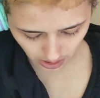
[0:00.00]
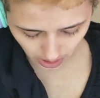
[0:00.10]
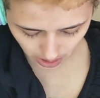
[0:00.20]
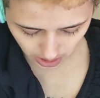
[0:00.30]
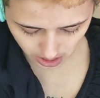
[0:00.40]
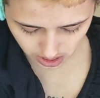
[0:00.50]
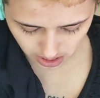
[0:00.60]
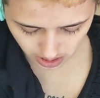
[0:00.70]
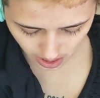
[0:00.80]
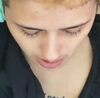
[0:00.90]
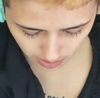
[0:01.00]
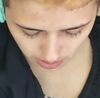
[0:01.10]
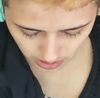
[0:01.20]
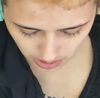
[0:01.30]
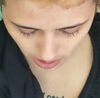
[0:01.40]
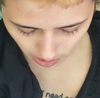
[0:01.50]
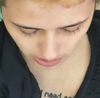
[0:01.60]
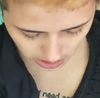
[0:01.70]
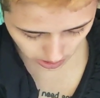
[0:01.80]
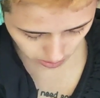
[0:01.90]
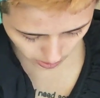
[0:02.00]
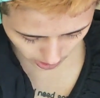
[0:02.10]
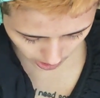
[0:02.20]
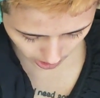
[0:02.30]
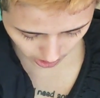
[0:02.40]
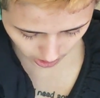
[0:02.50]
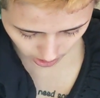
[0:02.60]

and that was not going to work